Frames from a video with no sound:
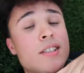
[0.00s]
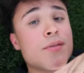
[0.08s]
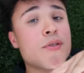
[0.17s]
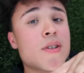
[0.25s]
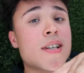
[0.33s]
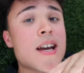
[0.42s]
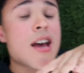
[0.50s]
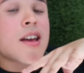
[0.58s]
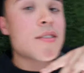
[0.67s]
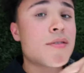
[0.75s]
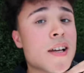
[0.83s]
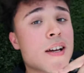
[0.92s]
this if you
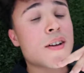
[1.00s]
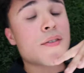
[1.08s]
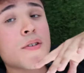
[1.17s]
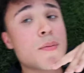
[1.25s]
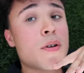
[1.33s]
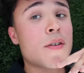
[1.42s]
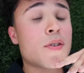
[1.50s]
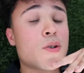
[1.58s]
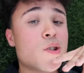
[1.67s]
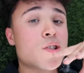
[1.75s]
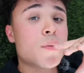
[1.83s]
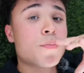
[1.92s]
can, like at a football
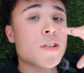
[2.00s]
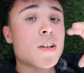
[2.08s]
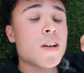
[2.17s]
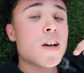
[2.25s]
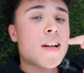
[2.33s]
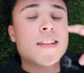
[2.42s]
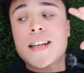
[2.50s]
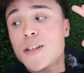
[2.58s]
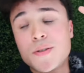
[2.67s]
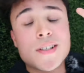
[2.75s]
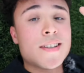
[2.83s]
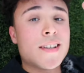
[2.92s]
field or something. Not that
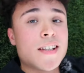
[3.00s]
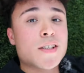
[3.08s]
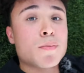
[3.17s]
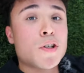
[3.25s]
you need this